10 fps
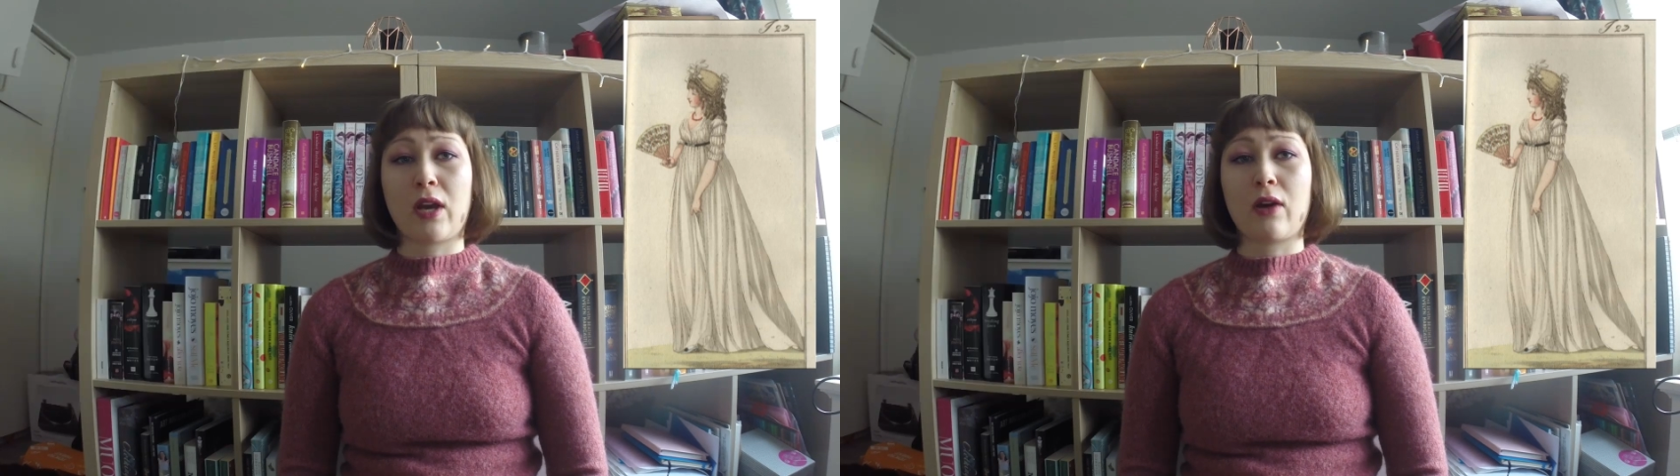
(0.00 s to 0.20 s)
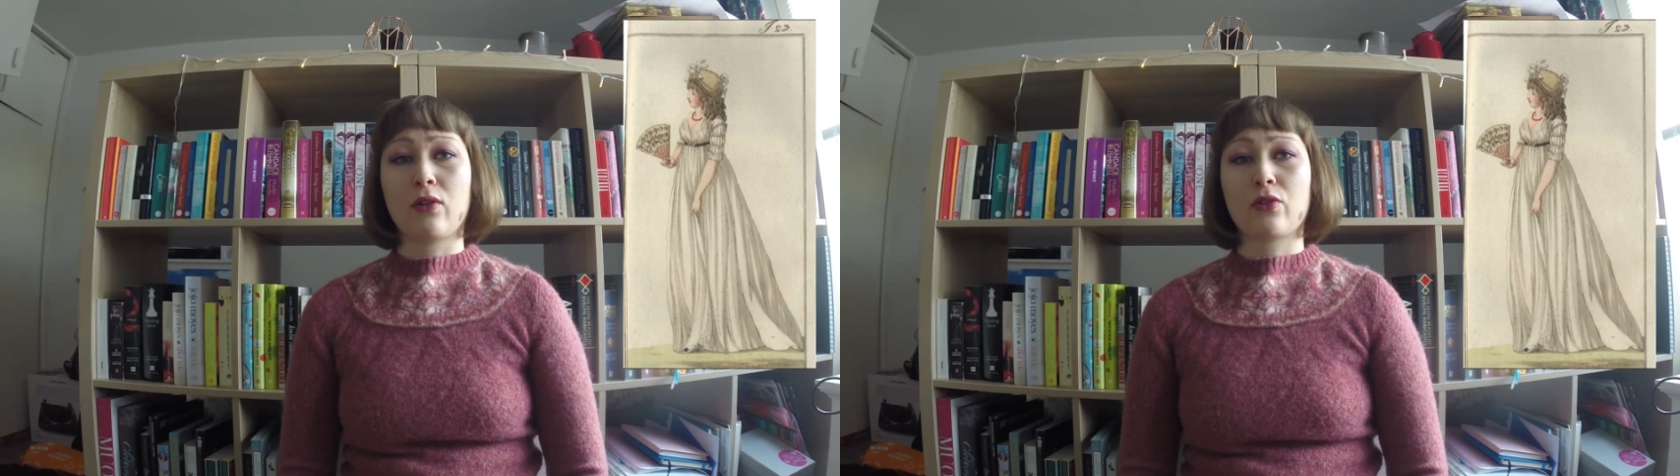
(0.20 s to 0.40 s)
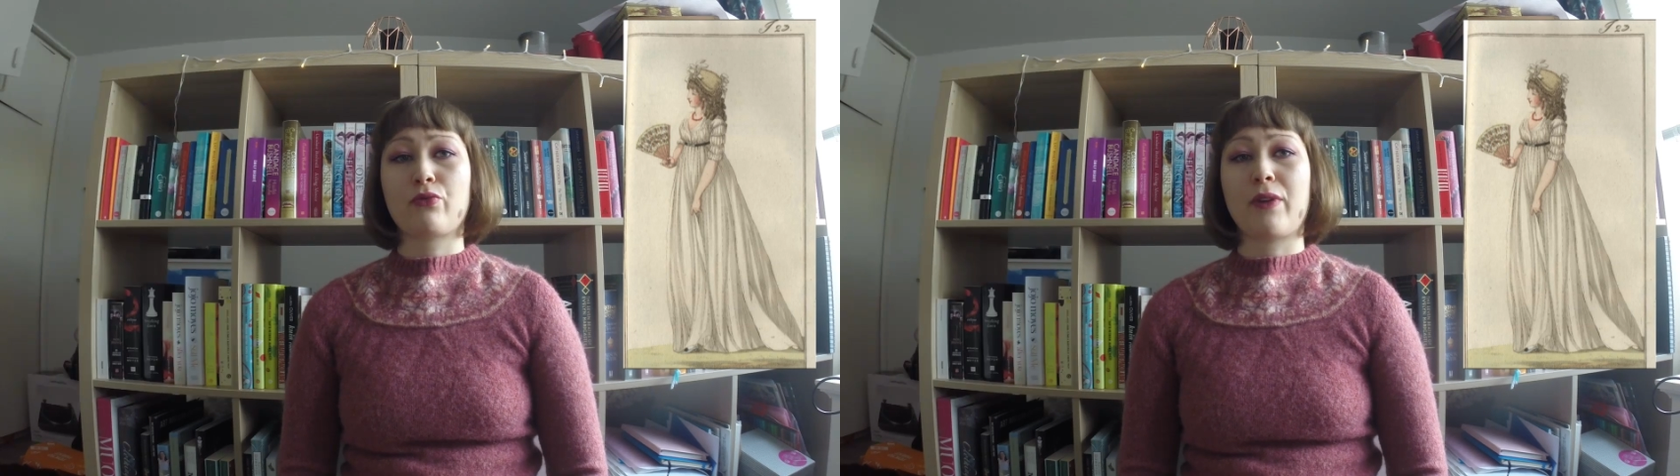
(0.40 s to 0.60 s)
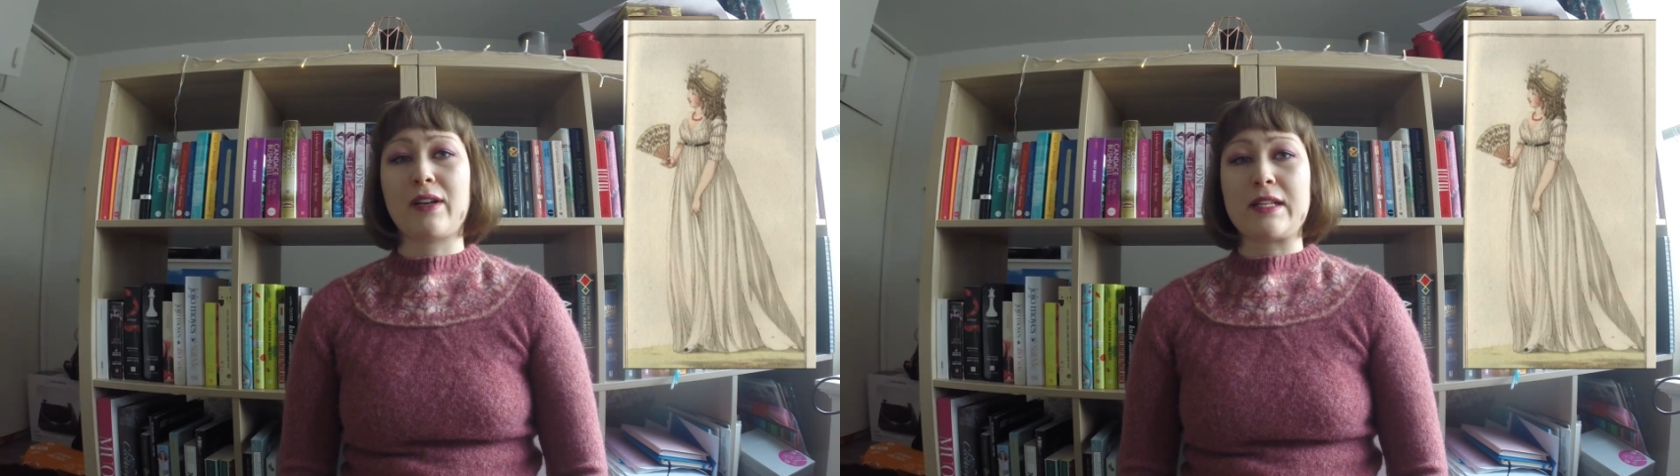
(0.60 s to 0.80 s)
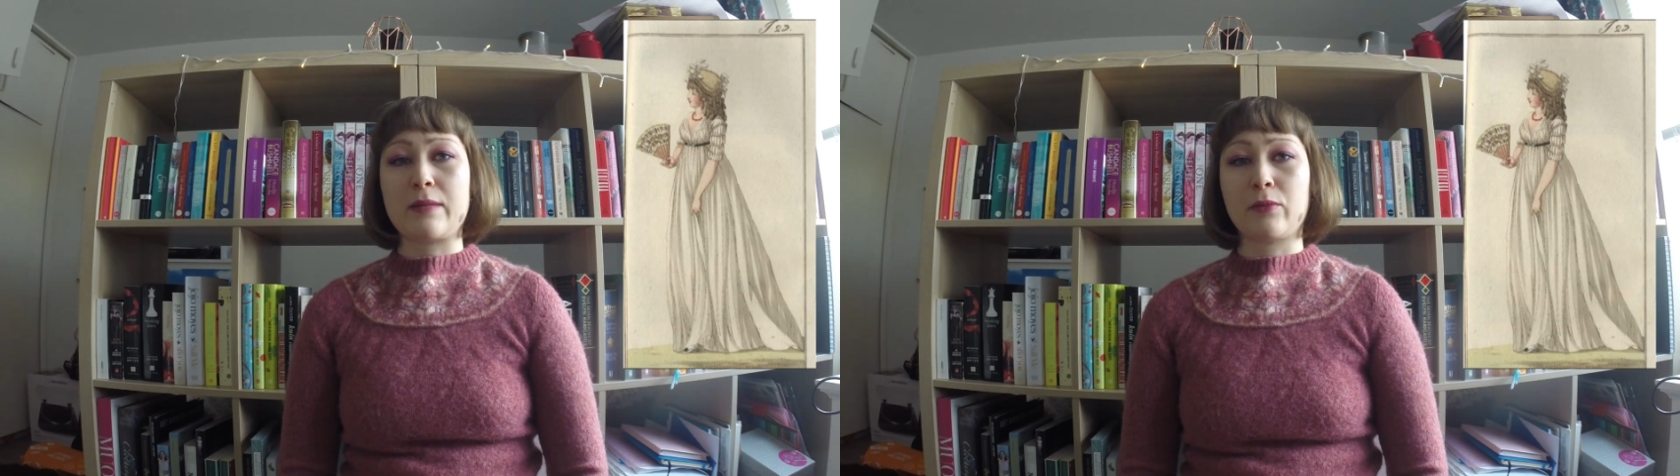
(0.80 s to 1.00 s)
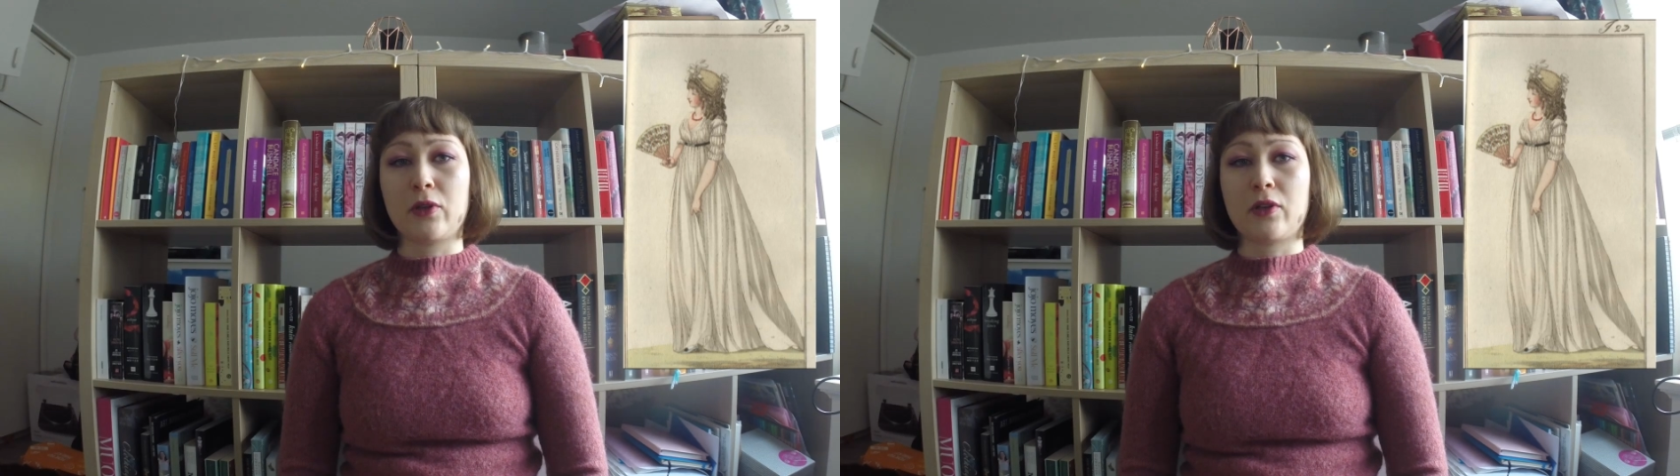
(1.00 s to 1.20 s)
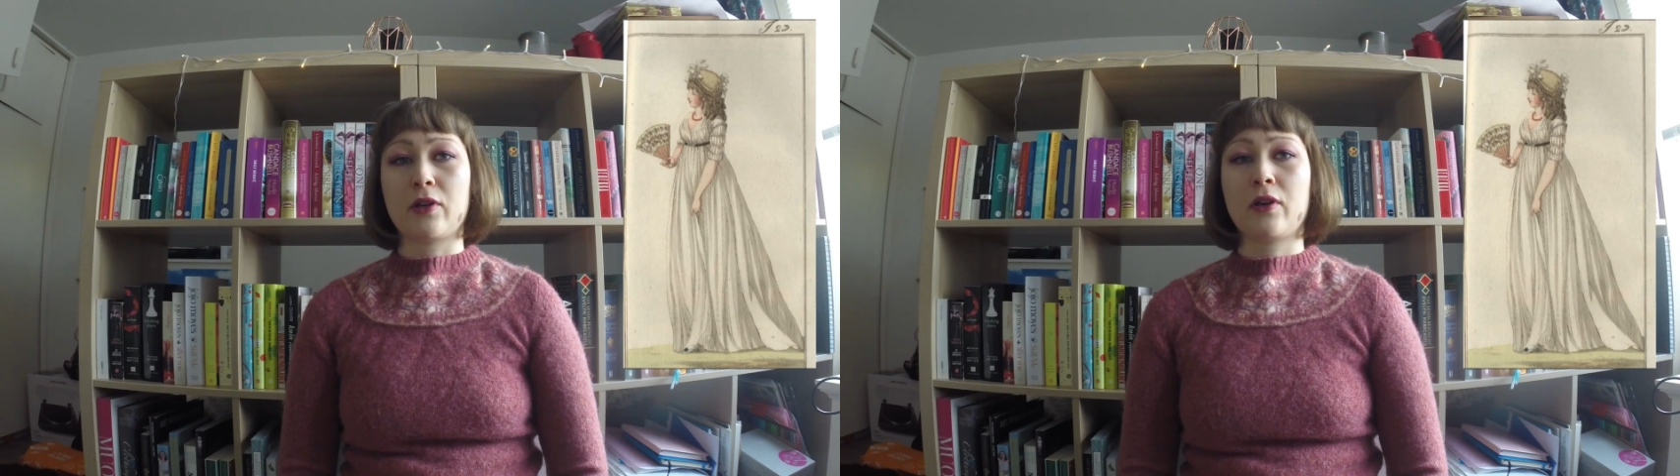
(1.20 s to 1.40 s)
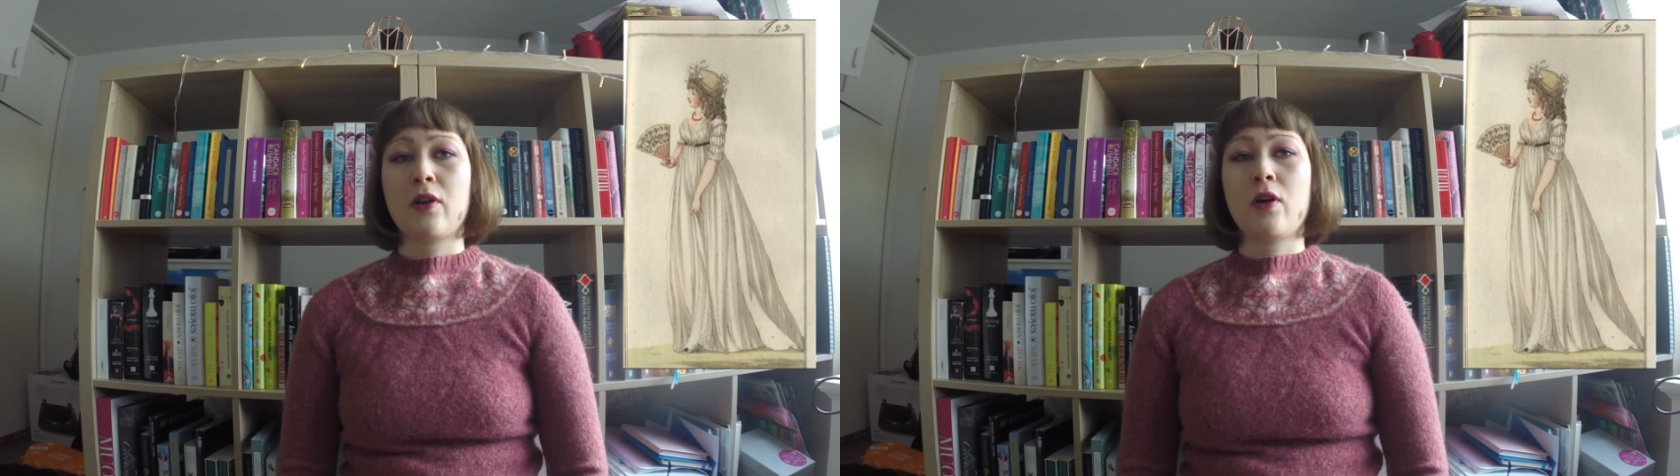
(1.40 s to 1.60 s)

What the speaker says: gown looks very similar